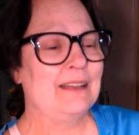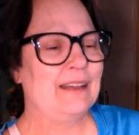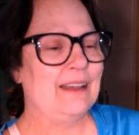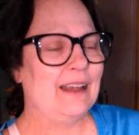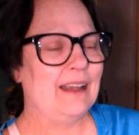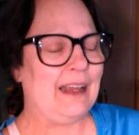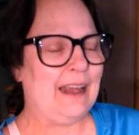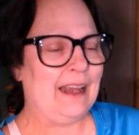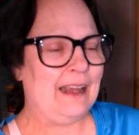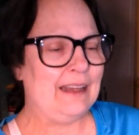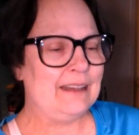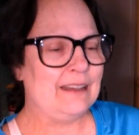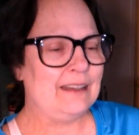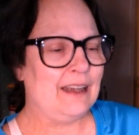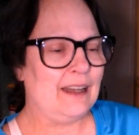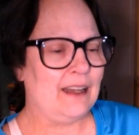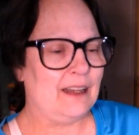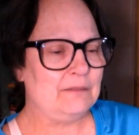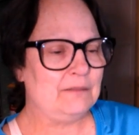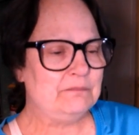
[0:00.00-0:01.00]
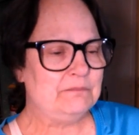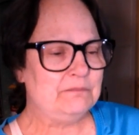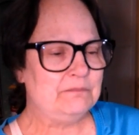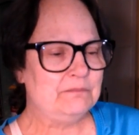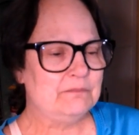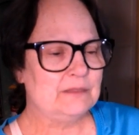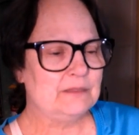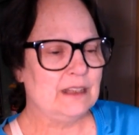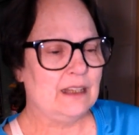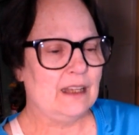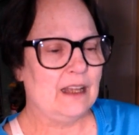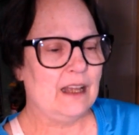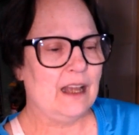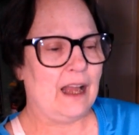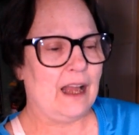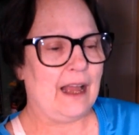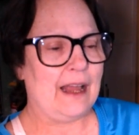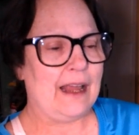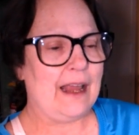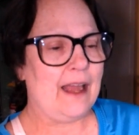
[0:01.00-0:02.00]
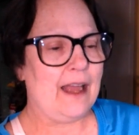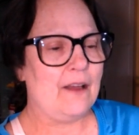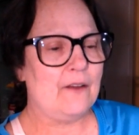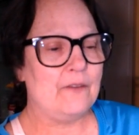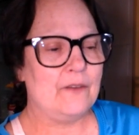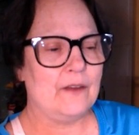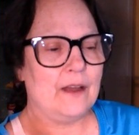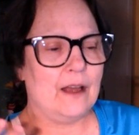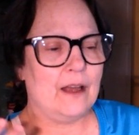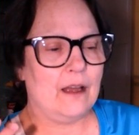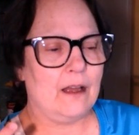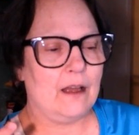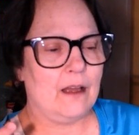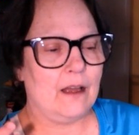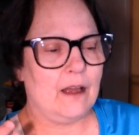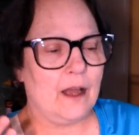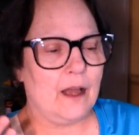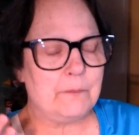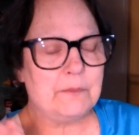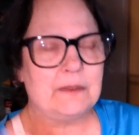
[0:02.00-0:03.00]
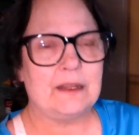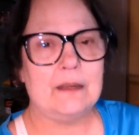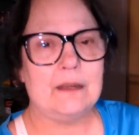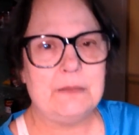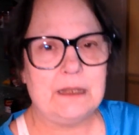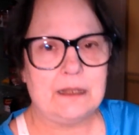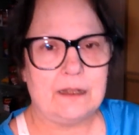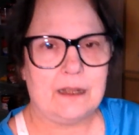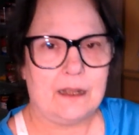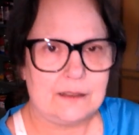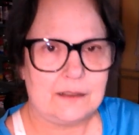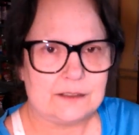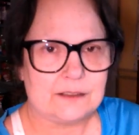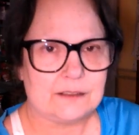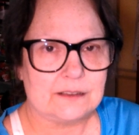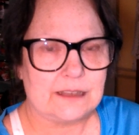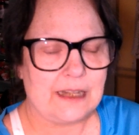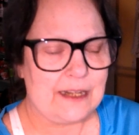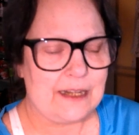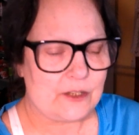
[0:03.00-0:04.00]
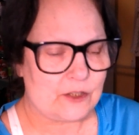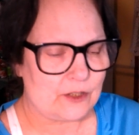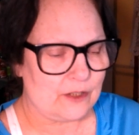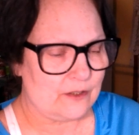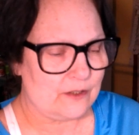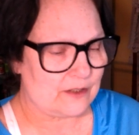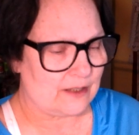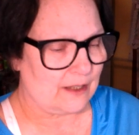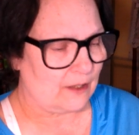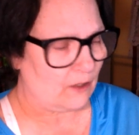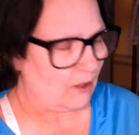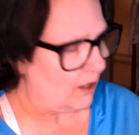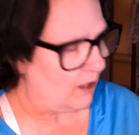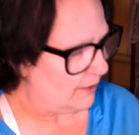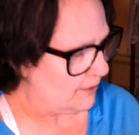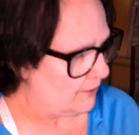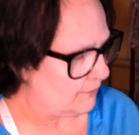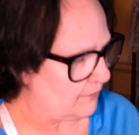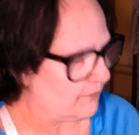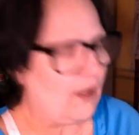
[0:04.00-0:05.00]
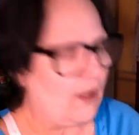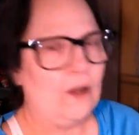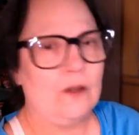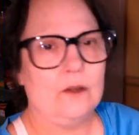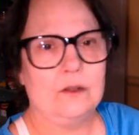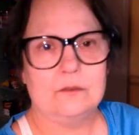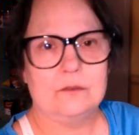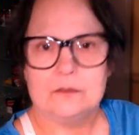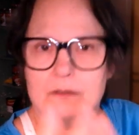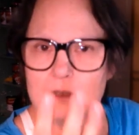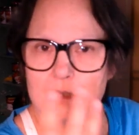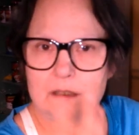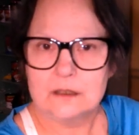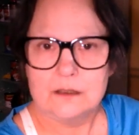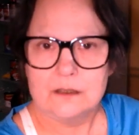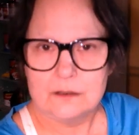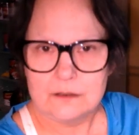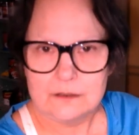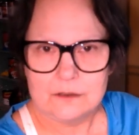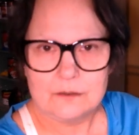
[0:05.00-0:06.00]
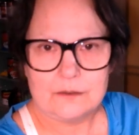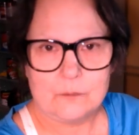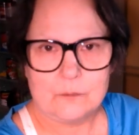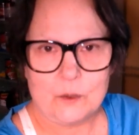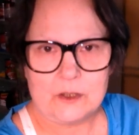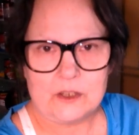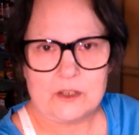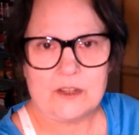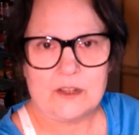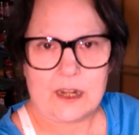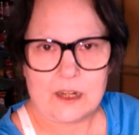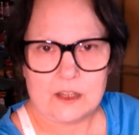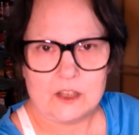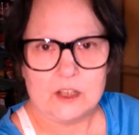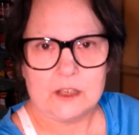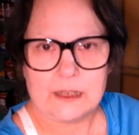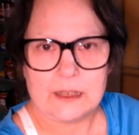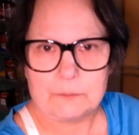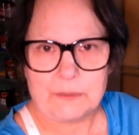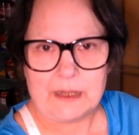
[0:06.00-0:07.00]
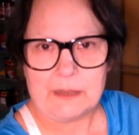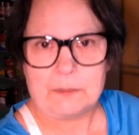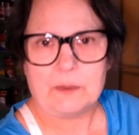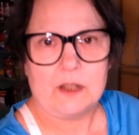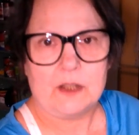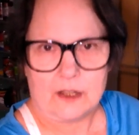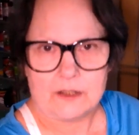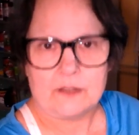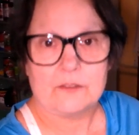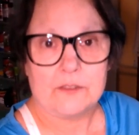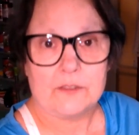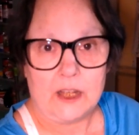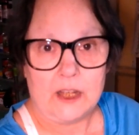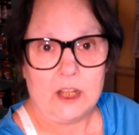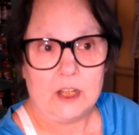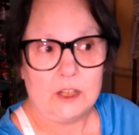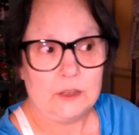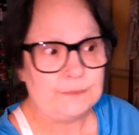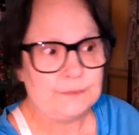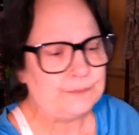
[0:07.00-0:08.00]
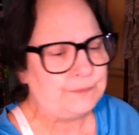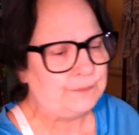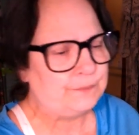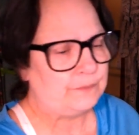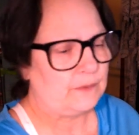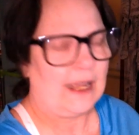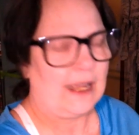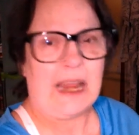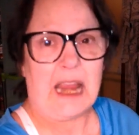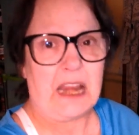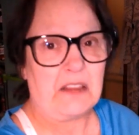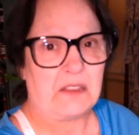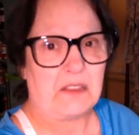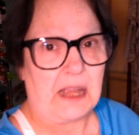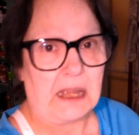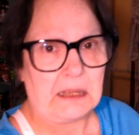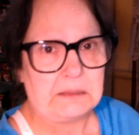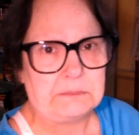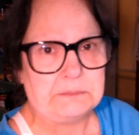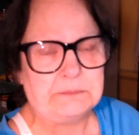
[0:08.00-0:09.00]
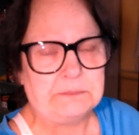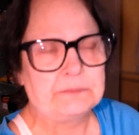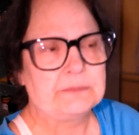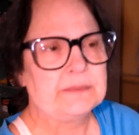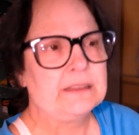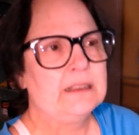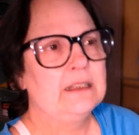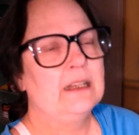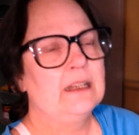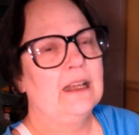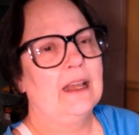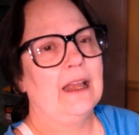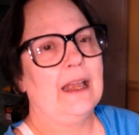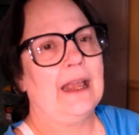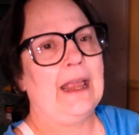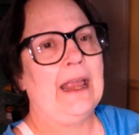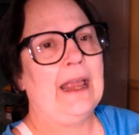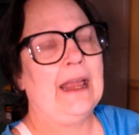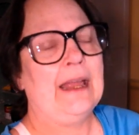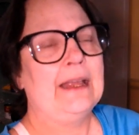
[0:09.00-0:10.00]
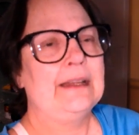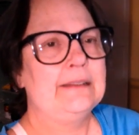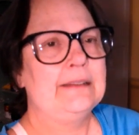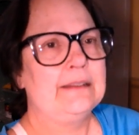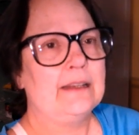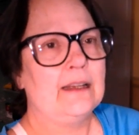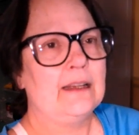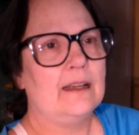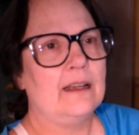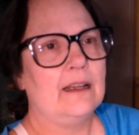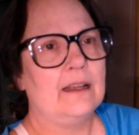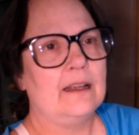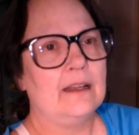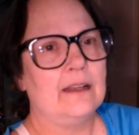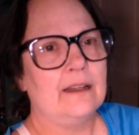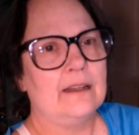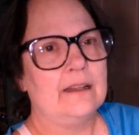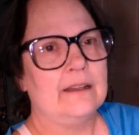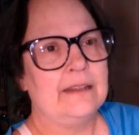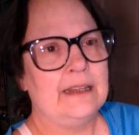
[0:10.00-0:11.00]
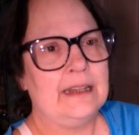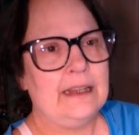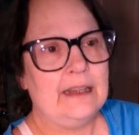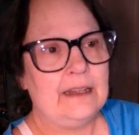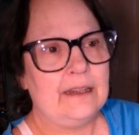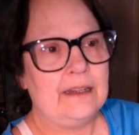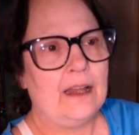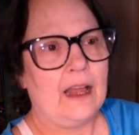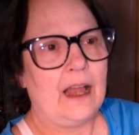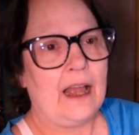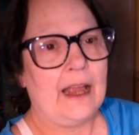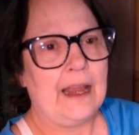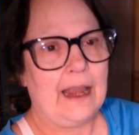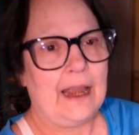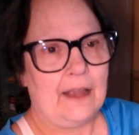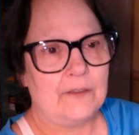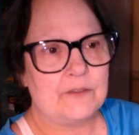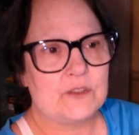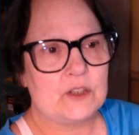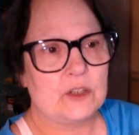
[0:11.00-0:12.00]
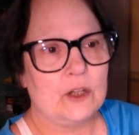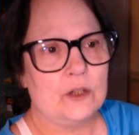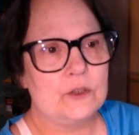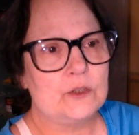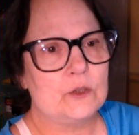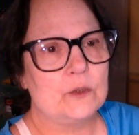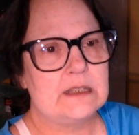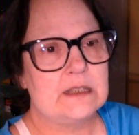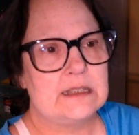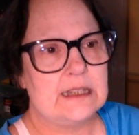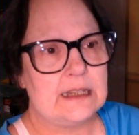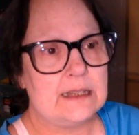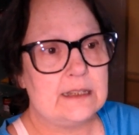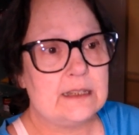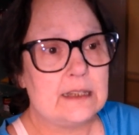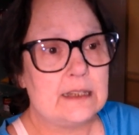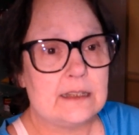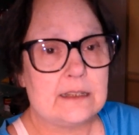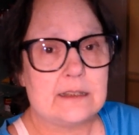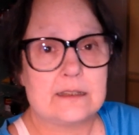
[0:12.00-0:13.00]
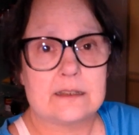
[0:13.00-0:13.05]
And I have upcoming consultations that are on the phone where you've got to look at people on the phone. I hate that. And then I have to go to a dentist